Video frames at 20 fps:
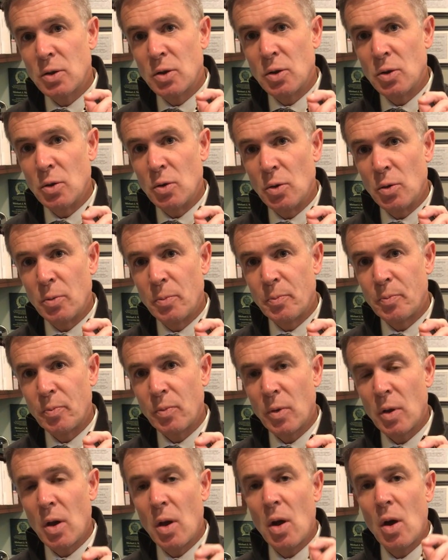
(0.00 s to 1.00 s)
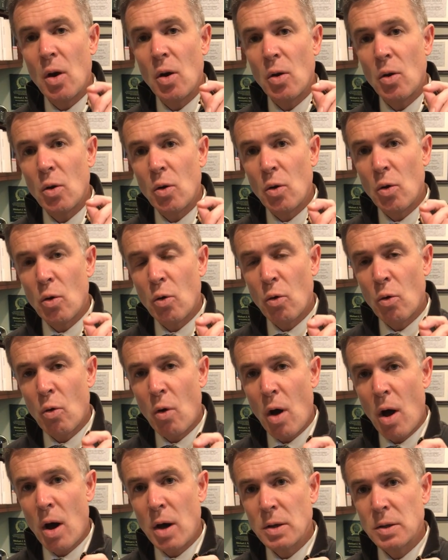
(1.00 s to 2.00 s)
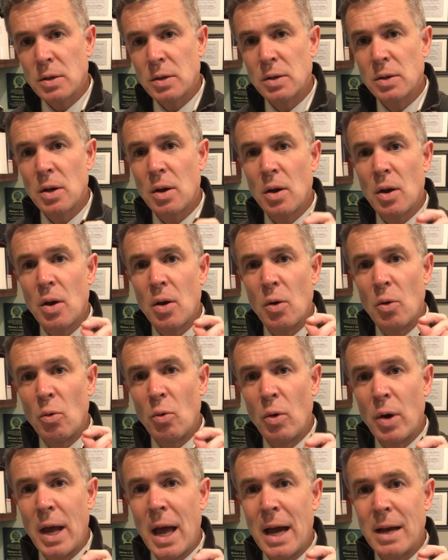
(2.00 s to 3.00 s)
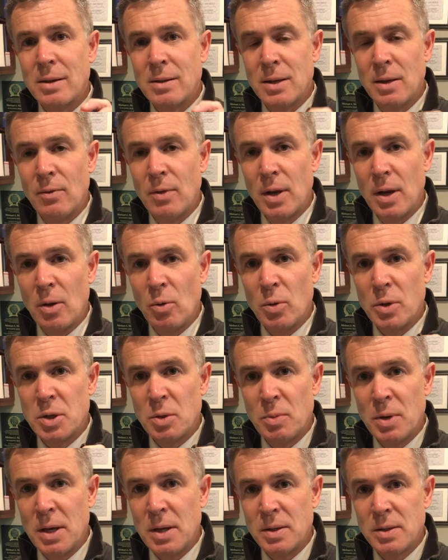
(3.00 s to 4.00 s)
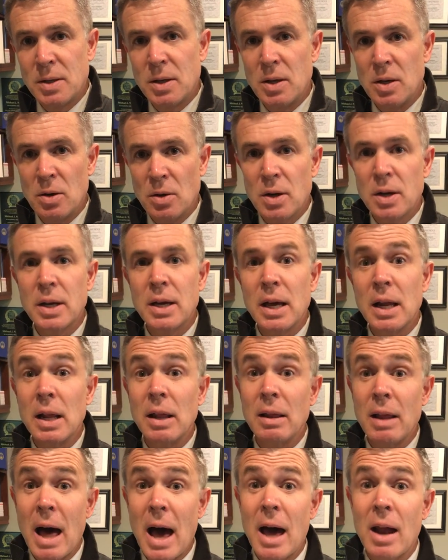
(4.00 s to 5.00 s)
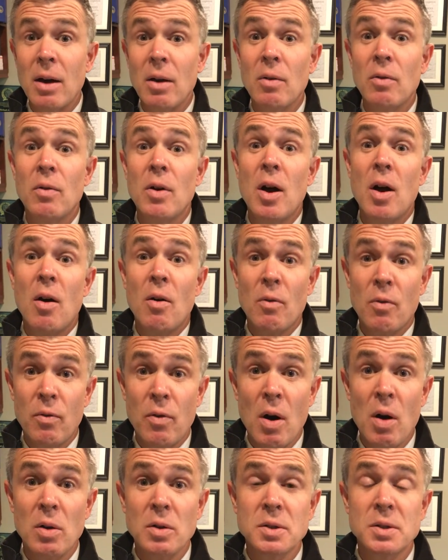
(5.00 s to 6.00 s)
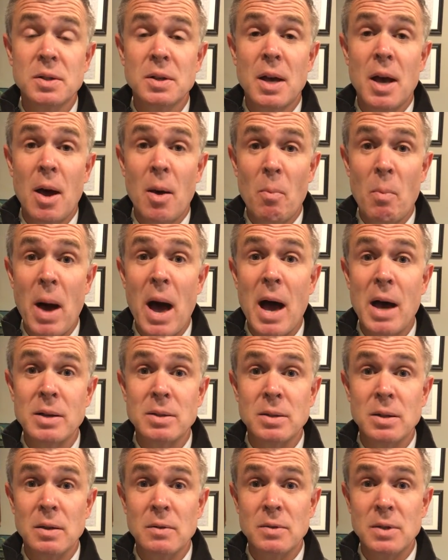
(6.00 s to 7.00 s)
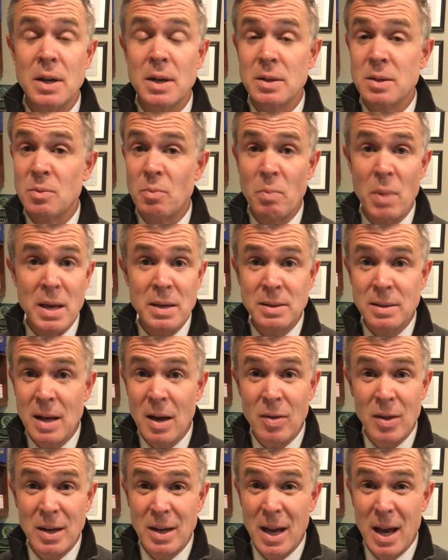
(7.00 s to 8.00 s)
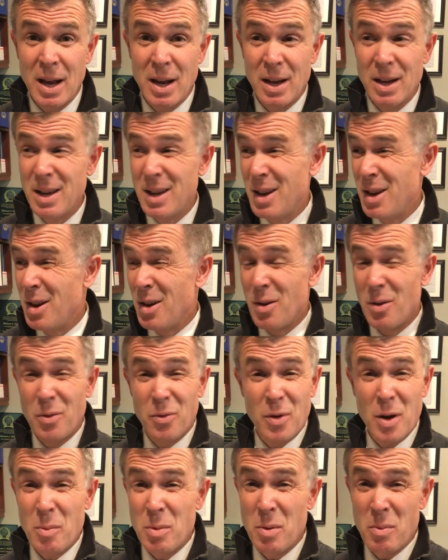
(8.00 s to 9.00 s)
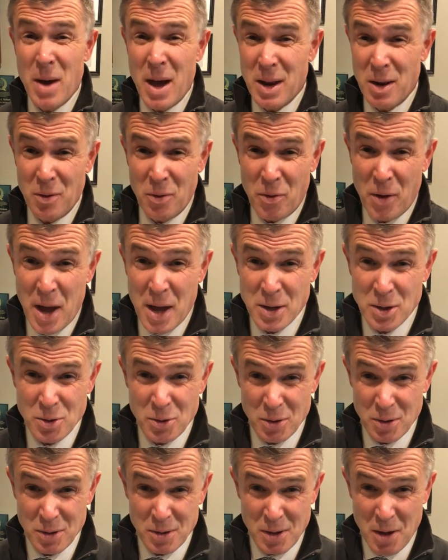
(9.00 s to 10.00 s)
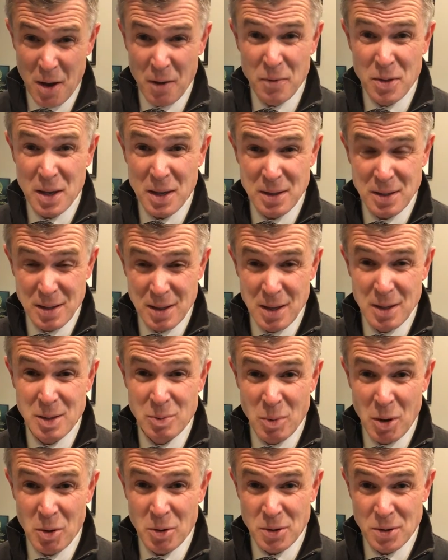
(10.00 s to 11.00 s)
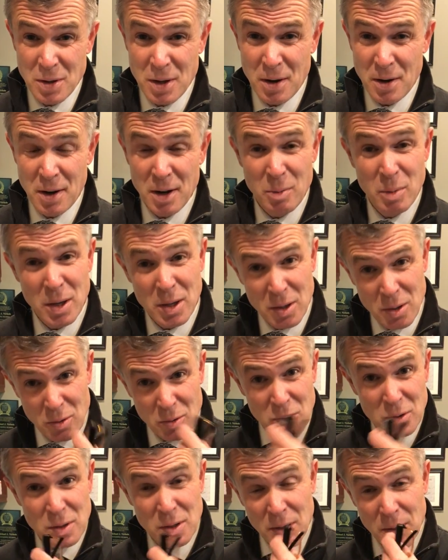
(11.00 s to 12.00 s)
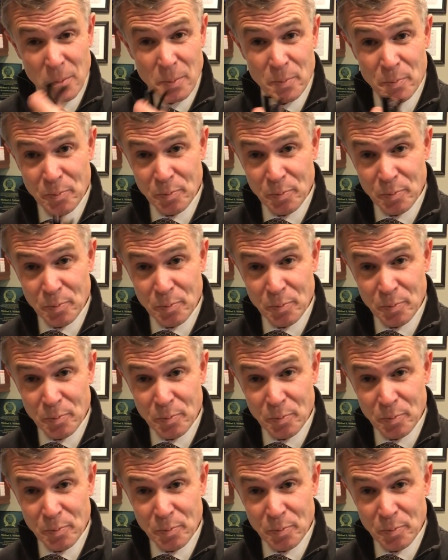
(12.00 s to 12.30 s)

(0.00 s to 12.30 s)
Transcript: to cross reactivity, which means you're going to get a lot of false positives. And it's based on the data from the manufacturers of these gizmos that are going to be used to